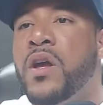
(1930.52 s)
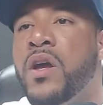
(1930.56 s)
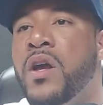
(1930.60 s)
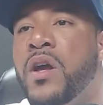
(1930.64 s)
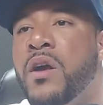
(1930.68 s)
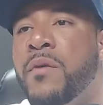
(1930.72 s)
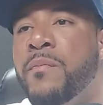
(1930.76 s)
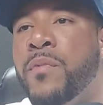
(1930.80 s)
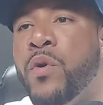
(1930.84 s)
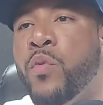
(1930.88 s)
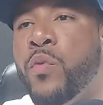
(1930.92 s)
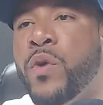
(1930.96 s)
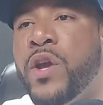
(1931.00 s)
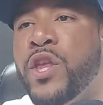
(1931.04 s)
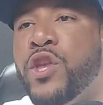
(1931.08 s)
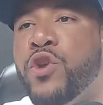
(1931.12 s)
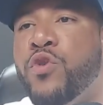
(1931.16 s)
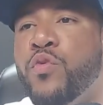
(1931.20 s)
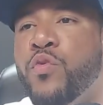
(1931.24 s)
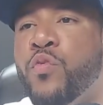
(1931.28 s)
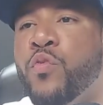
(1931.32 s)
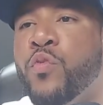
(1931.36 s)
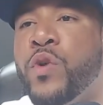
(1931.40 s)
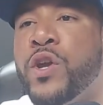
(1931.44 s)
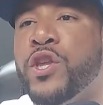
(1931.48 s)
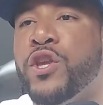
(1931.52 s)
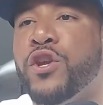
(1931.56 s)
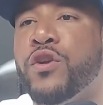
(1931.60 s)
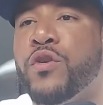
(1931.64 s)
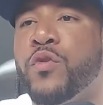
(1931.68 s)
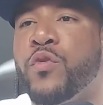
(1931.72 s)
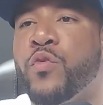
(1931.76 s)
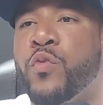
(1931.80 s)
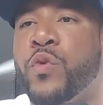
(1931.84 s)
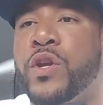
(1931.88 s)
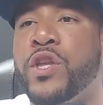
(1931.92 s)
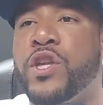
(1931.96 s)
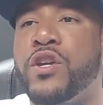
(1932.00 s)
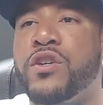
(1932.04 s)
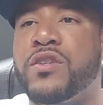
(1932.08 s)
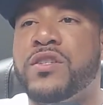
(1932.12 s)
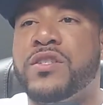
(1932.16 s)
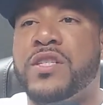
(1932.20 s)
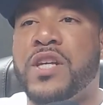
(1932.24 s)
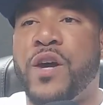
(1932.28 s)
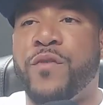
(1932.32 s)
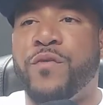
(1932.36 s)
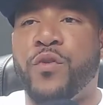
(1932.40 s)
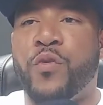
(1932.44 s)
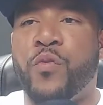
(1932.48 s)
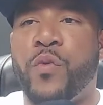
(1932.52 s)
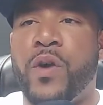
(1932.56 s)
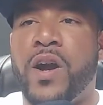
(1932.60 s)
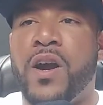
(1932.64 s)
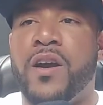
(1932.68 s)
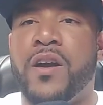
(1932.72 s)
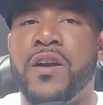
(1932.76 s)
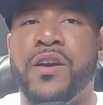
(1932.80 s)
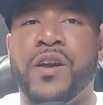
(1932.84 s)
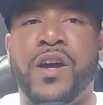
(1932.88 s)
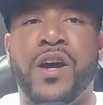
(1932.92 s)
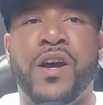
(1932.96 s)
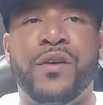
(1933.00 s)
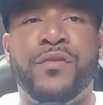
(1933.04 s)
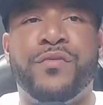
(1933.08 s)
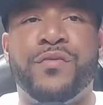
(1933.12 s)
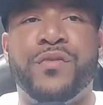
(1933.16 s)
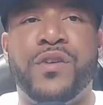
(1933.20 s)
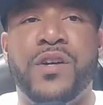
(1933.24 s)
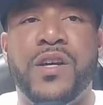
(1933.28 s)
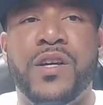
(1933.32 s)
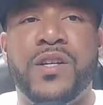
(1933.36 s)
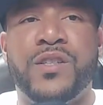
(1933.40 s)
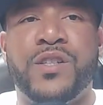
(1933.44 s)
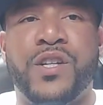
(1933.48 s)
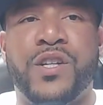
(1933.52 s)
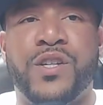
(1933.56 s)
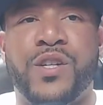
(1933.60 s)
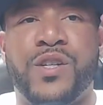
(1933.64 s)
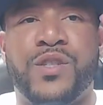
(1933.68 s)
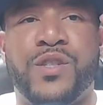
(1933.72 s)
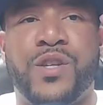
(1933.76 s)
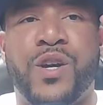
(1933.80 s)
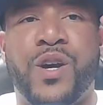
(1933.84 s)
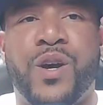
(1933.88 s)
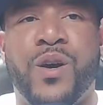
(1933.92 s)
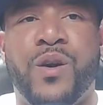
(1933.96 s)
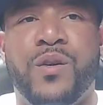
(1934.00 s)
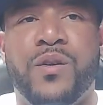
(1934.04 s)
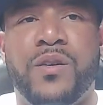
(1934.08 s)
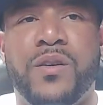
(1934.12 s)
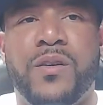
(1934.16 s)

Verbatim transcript: But when you're self-aware enough to just go,